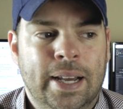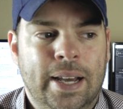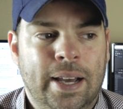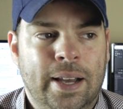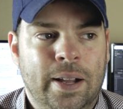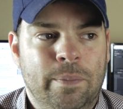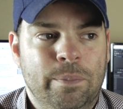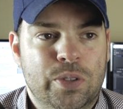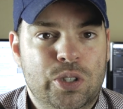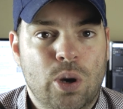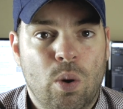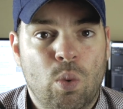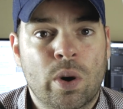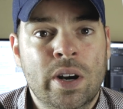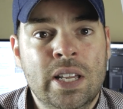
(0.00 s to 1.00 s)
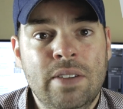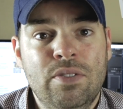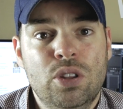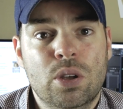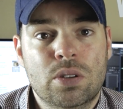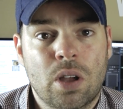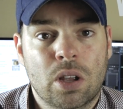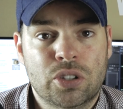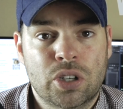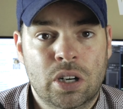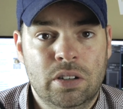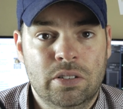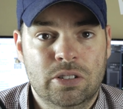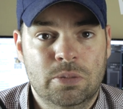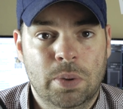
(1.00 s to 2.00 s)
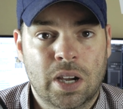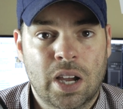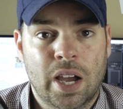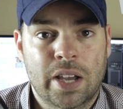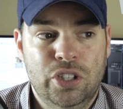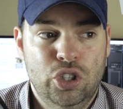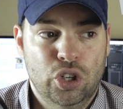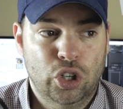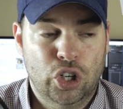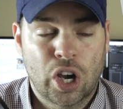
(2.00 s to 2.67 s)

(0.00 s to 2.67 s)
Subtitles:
So I want to give you those alternatives because you're